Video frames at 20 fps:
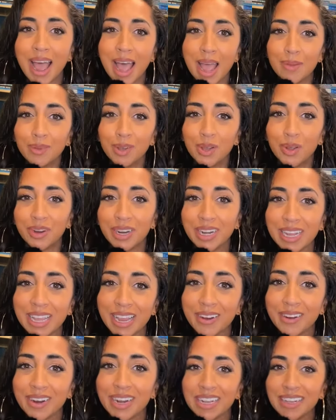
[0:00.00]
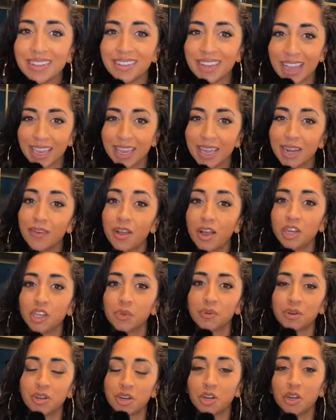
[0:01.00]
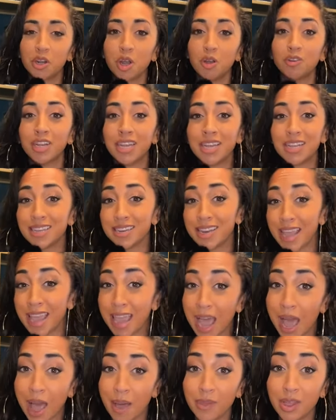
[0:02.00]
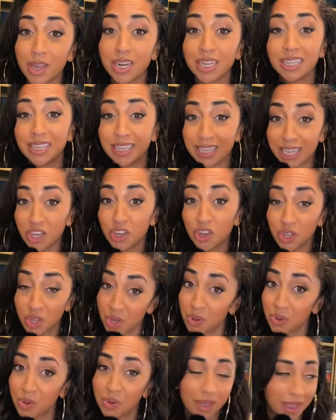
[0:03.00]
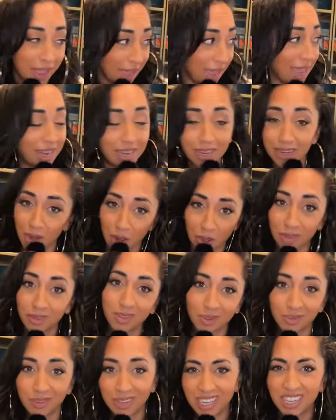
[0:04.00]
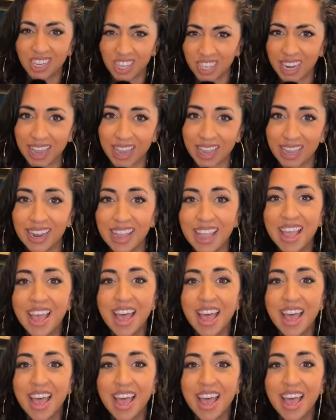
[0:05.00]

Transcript: I'm Lauren here, an executive entrepreneur coach, and today I'm going to teach you and also teach Shan